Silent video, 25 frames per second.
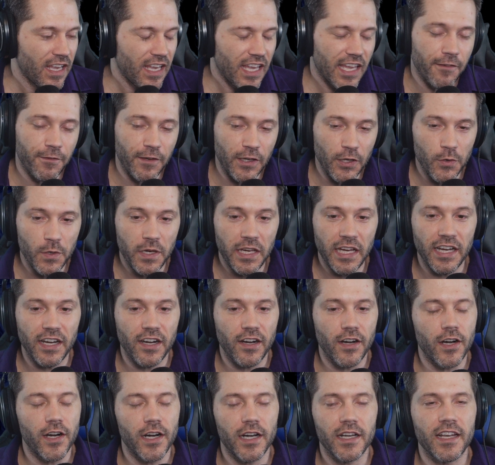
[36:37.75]
If you
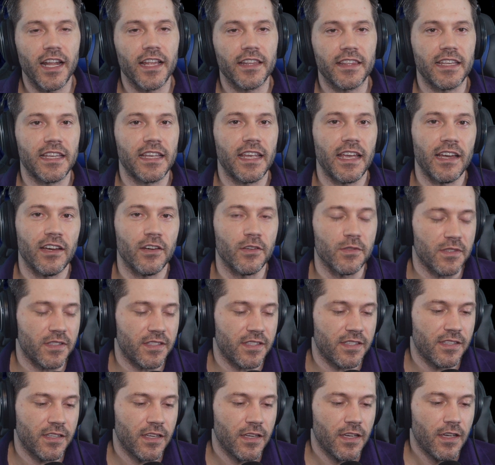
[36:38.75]
hear nothing
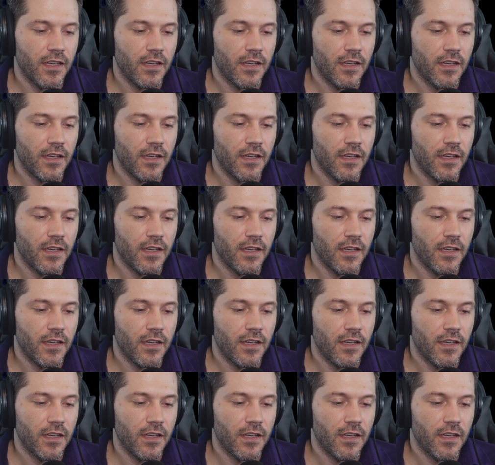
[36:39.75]
else